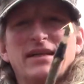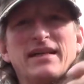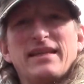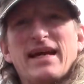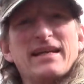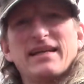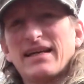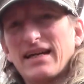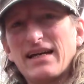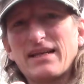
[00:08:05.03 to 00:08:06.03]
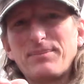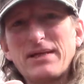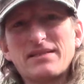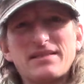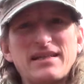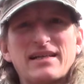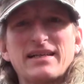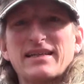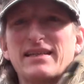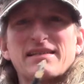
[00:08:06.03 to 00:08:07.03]
That and a piece of stick
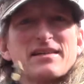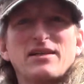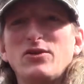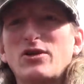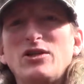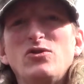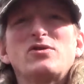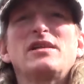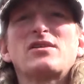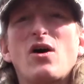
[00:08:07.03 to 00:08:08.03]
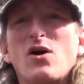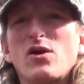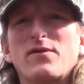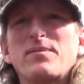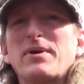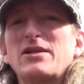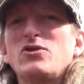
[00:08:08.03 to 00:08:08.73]
like this, you can use these all over the place.